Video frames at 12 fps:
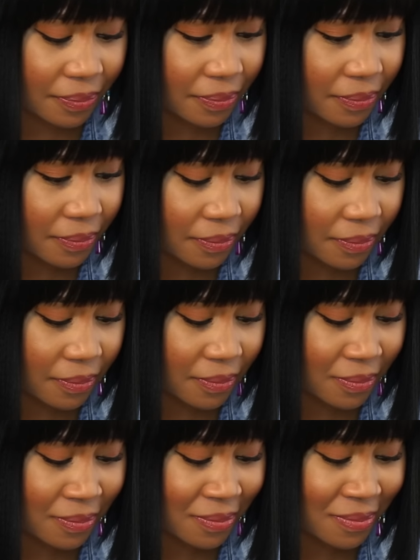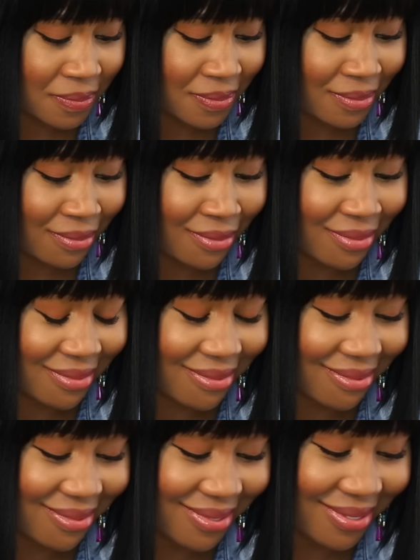
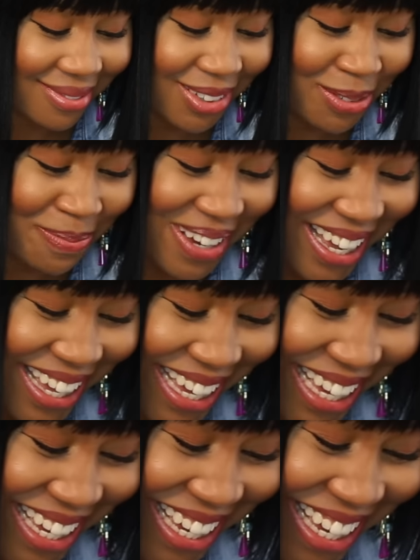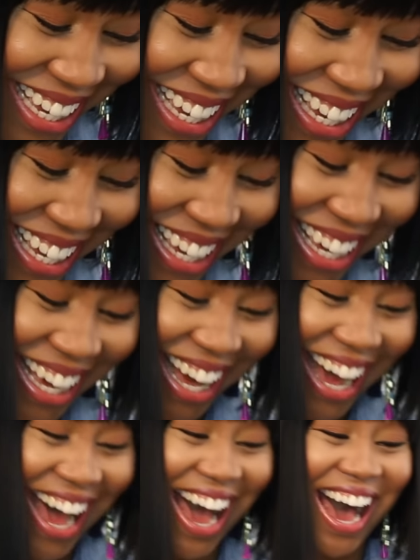
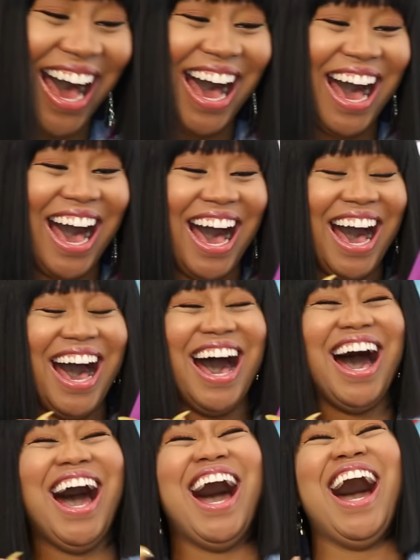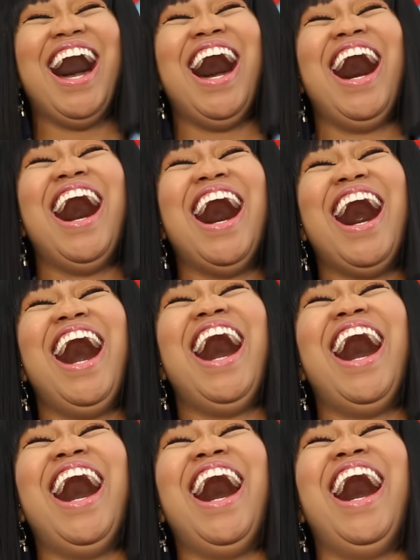
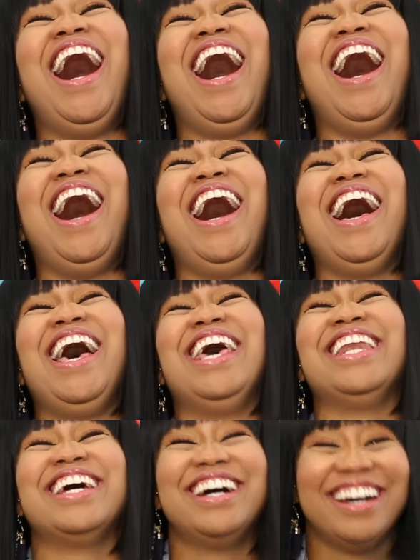[no speech]